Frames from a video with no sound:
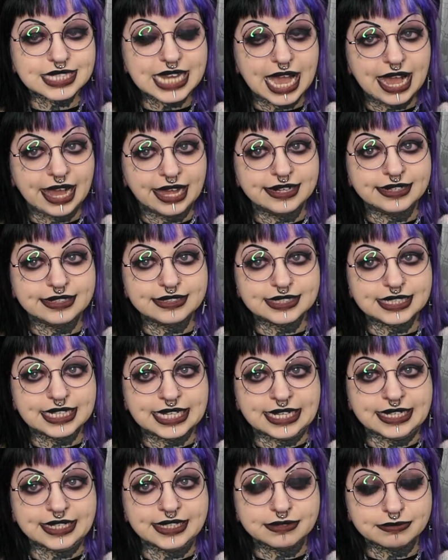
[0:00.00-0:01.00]
and
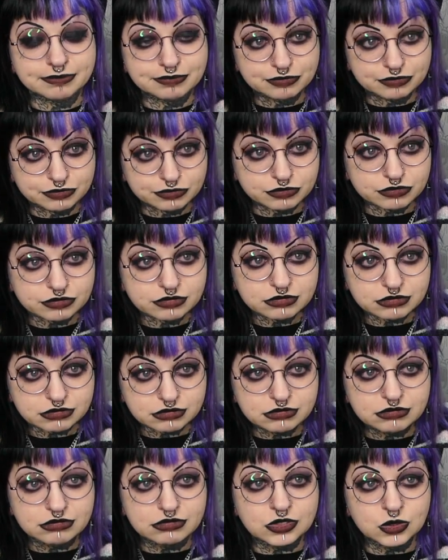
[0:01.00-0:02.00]
he
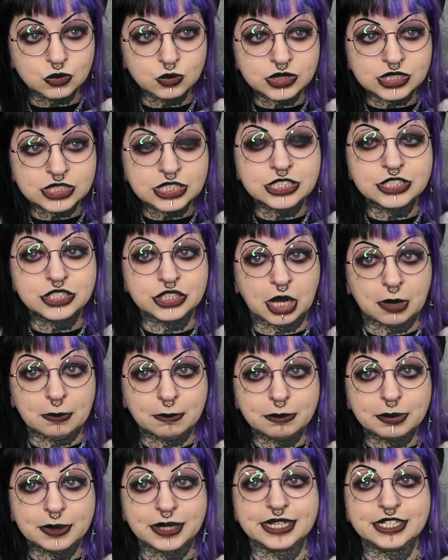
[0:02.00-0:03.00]
was gonna
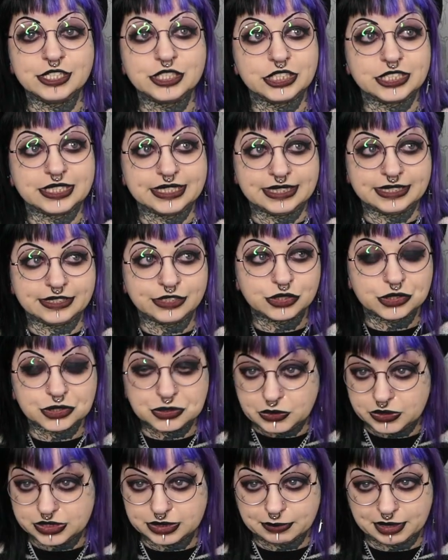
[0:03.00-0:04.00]
jump and he just needed to
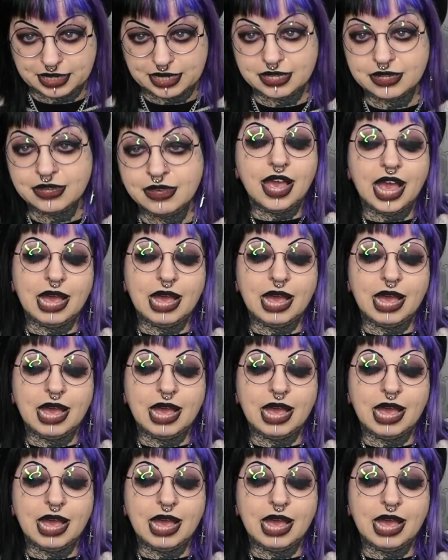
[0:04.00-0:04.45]
talk to me.